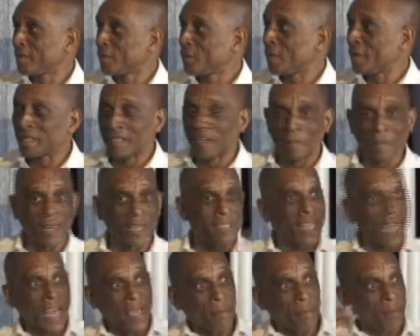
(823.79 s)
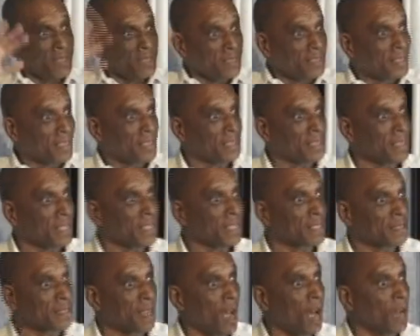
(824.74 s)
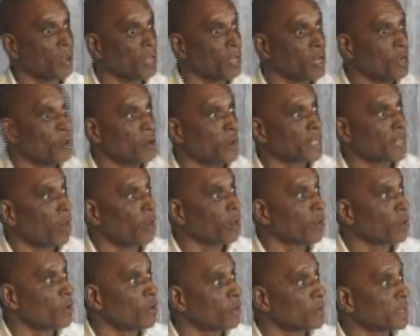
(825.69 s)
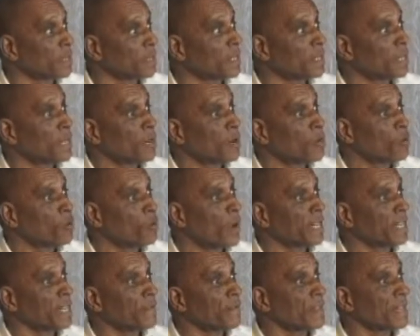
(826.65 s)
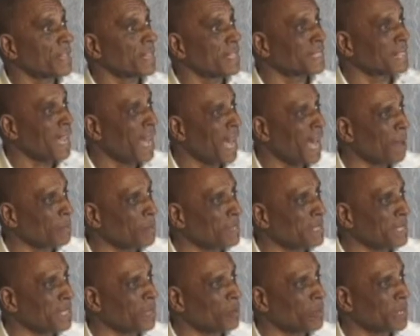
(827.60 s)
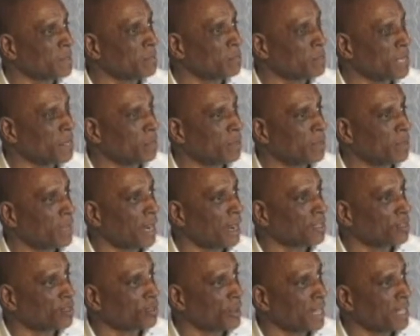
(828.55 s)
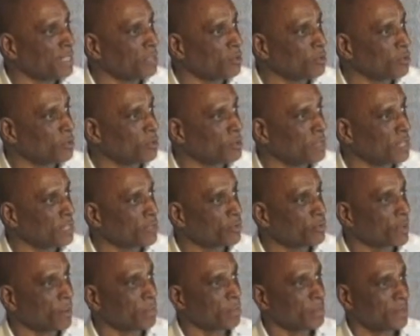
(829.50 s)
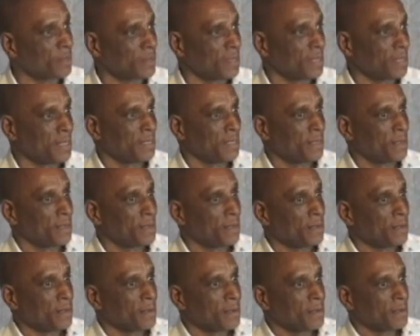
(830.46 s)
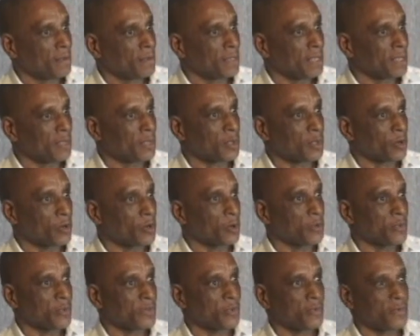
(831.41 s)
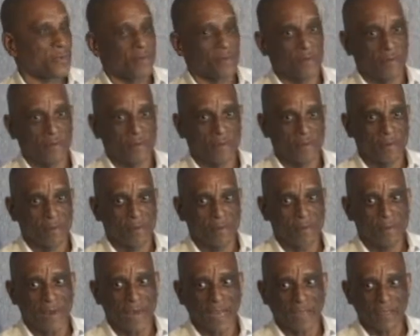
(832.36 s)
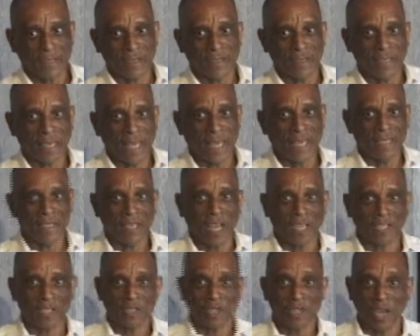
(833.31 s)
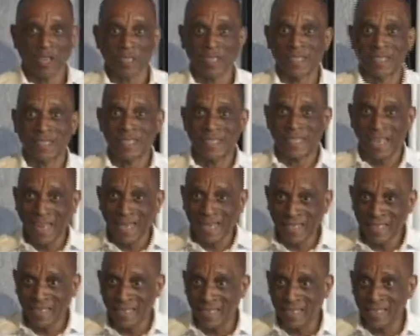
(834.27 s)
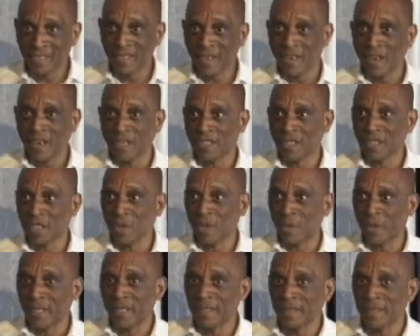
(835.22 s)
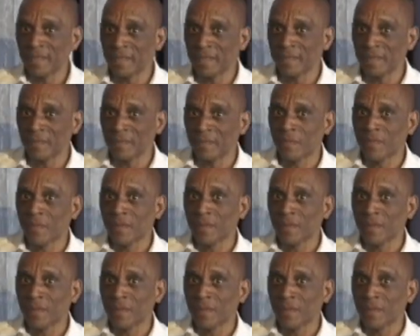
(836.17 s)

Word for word: Whether the blood diamonds in, in Congo and all over, whatever is happening when people are trying to disrupt this earth factor and not understanding the consequence,